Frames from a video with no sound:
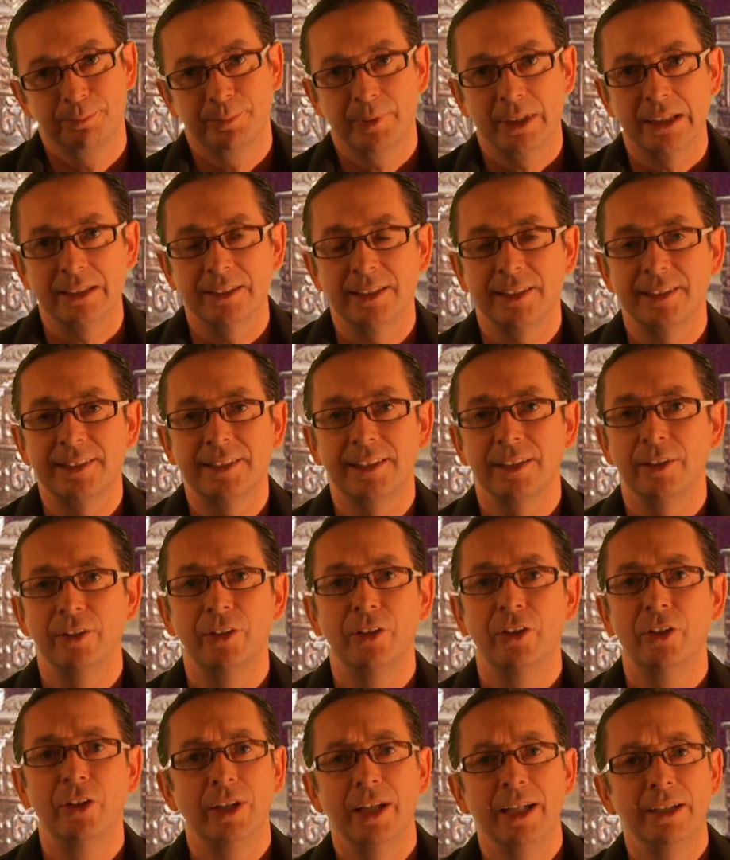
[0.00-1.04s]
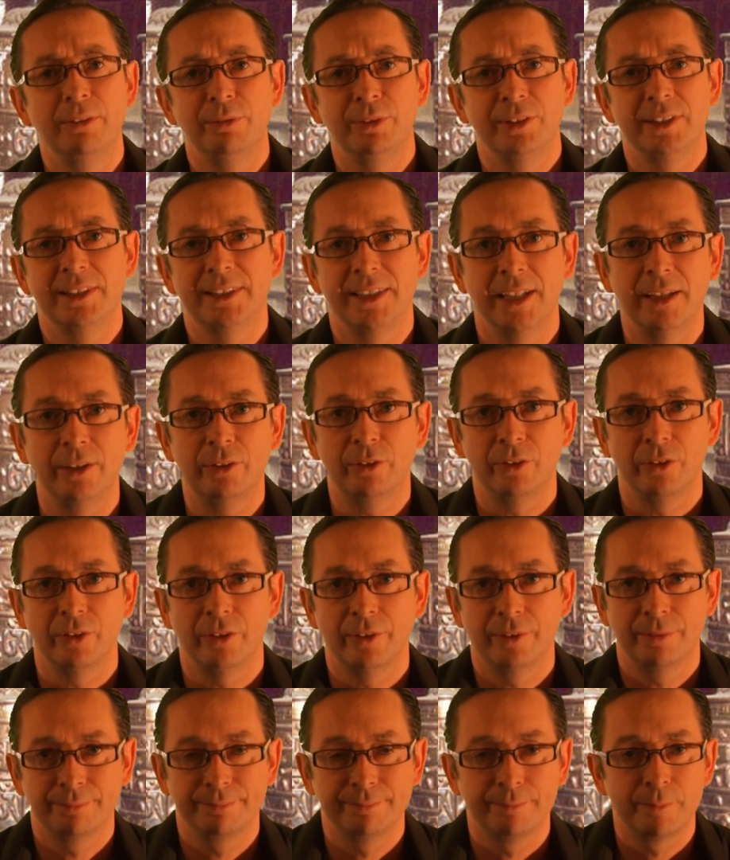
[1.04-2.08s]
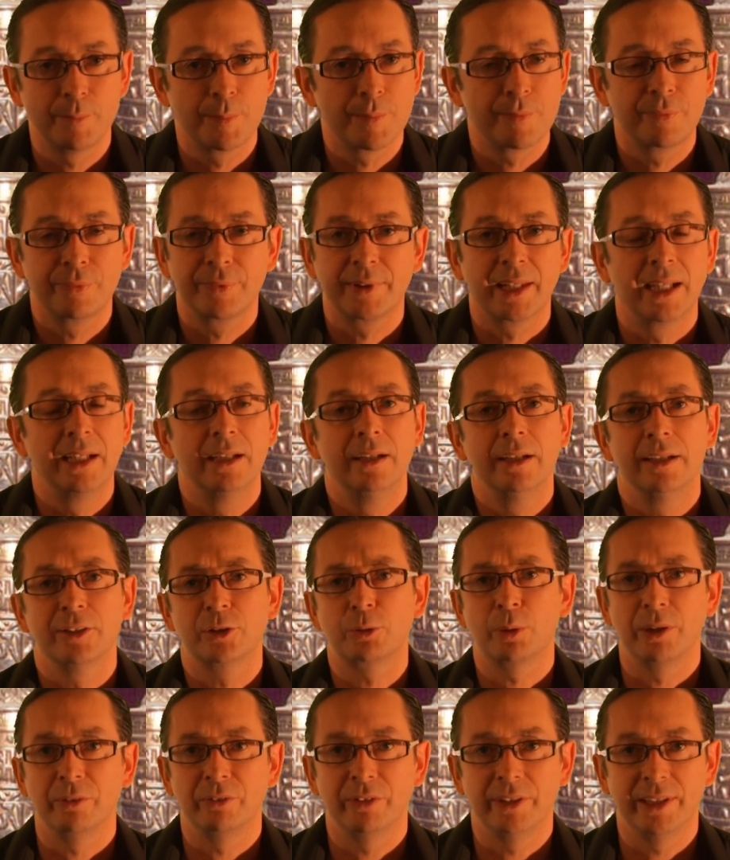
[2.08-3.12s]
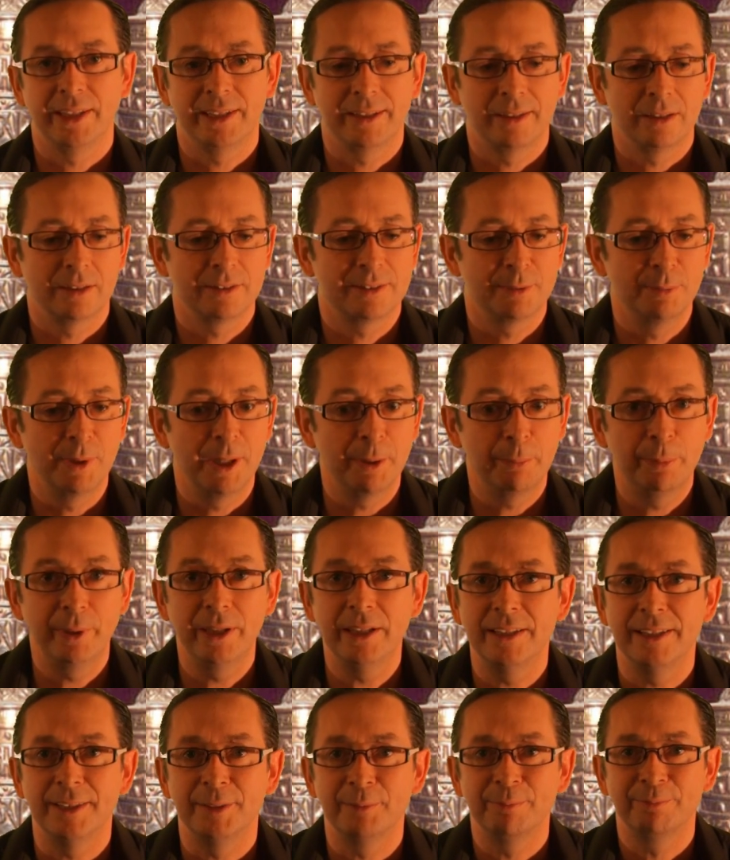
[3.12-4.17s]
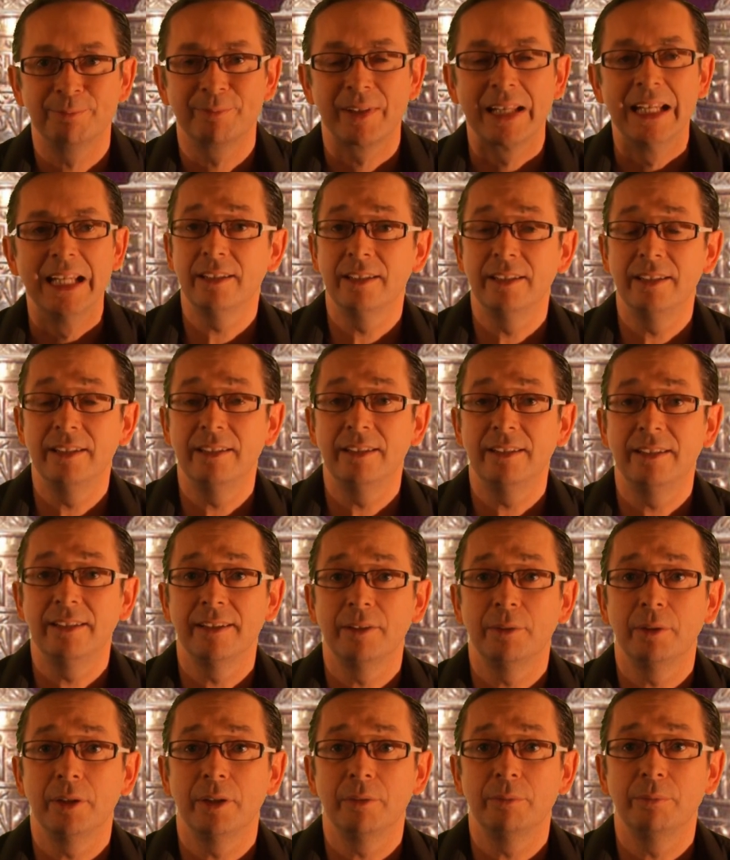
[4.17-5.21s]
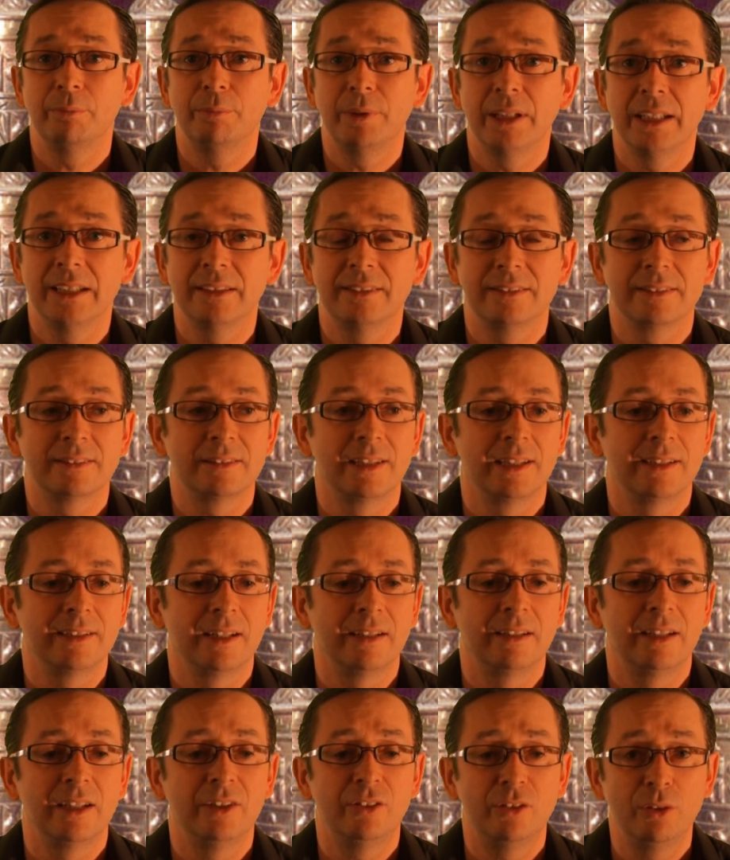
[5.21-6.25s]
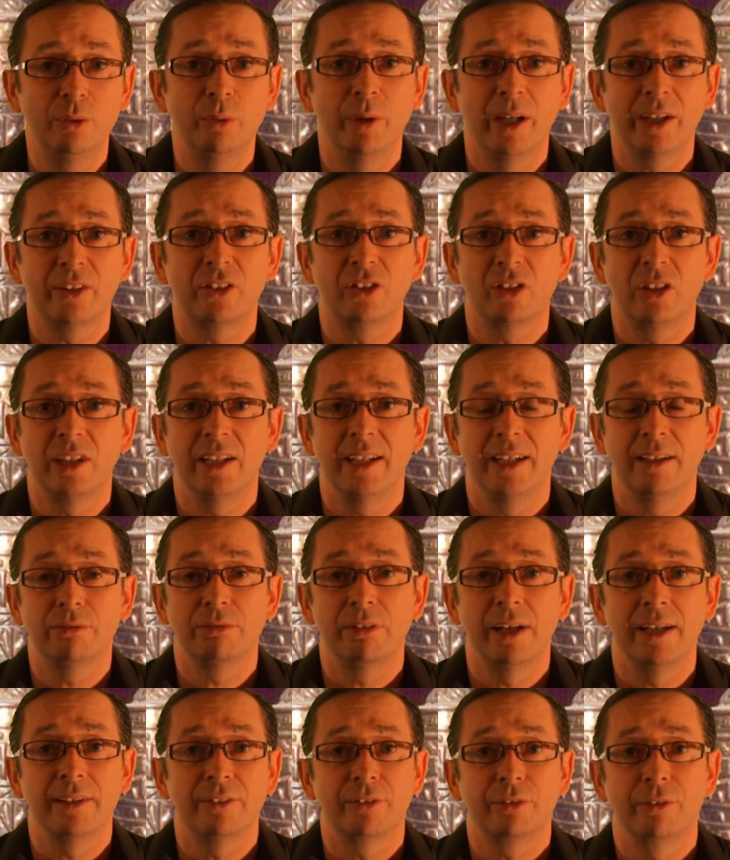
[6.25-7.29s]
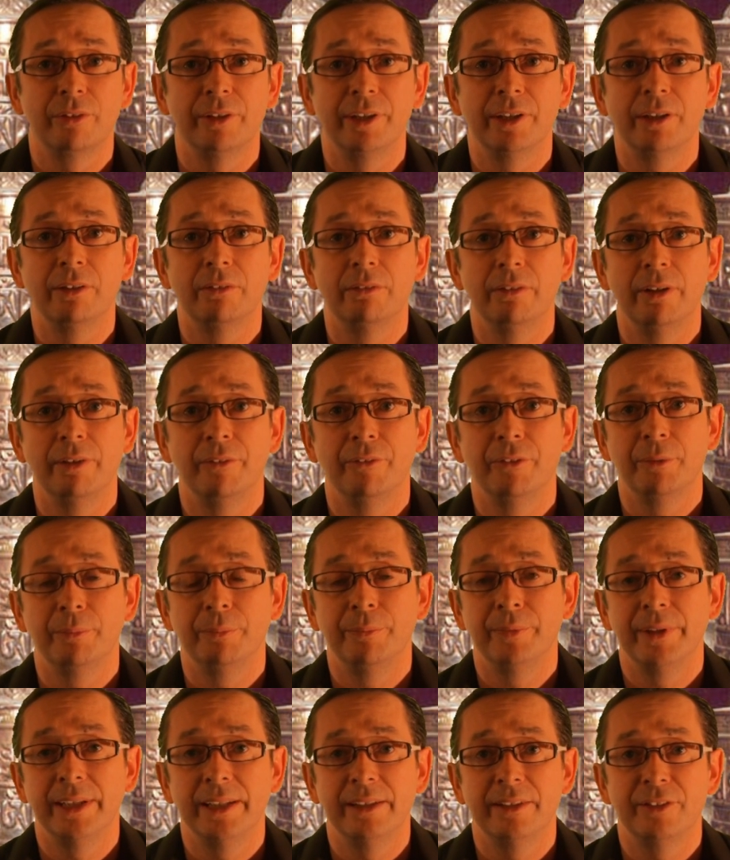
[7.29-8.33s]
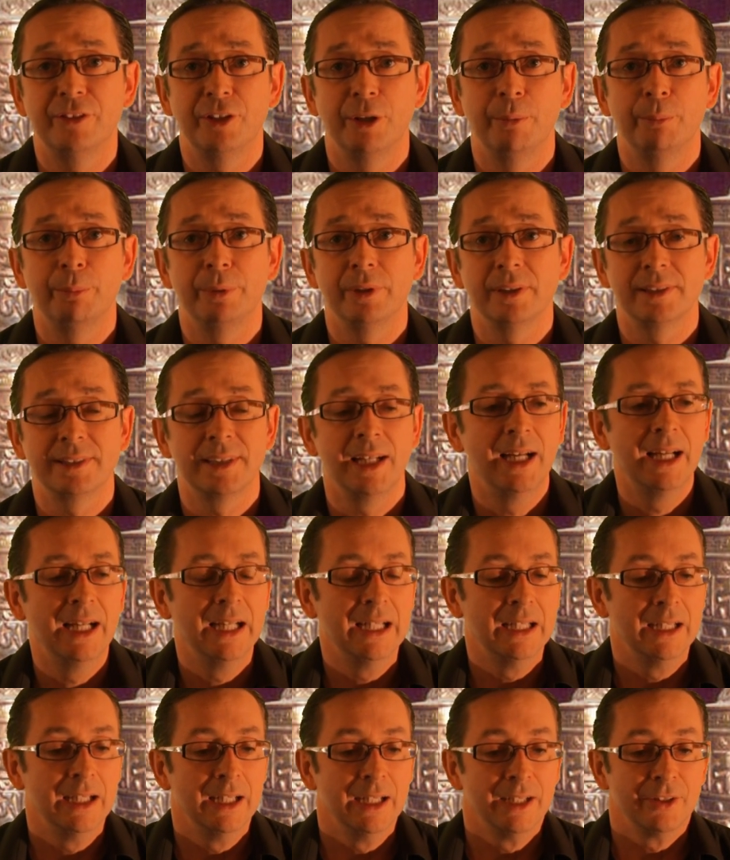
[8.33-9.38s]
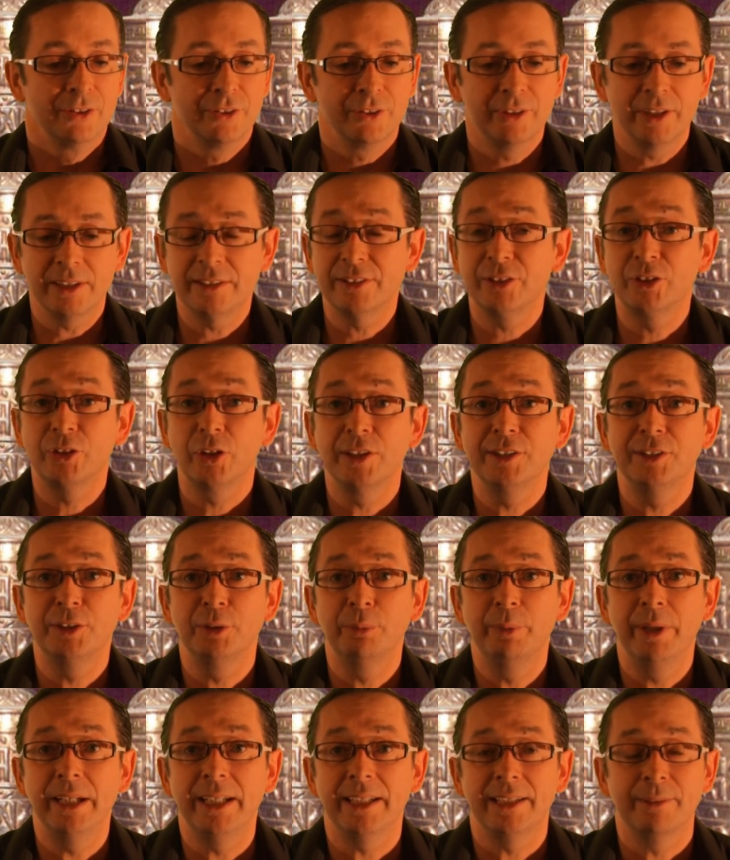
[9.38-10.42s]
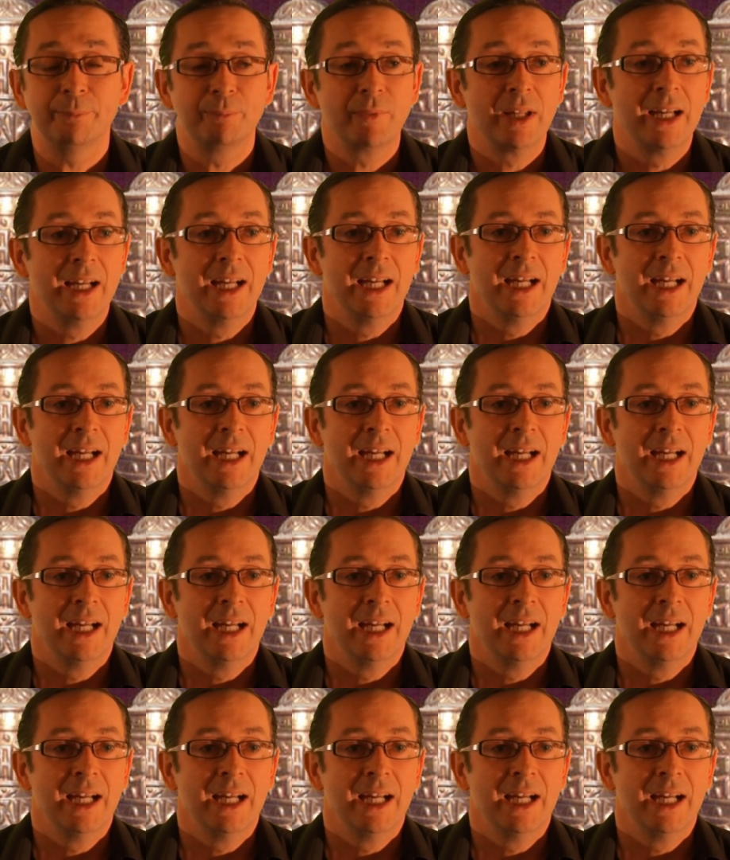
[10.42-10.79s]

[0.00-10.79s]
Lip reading: Because it's all life is sacred. It's quite ridiculous in my opinion. In India and places like that, they do actually have rats running around them in the temples. So that's a choice you make.